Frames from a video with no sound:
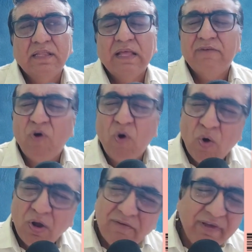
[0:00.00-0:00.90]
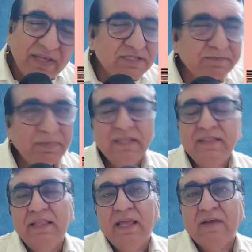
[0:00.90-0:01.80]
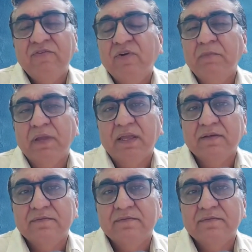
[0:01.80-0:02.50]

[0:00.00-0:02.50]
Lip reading: They have always been there for me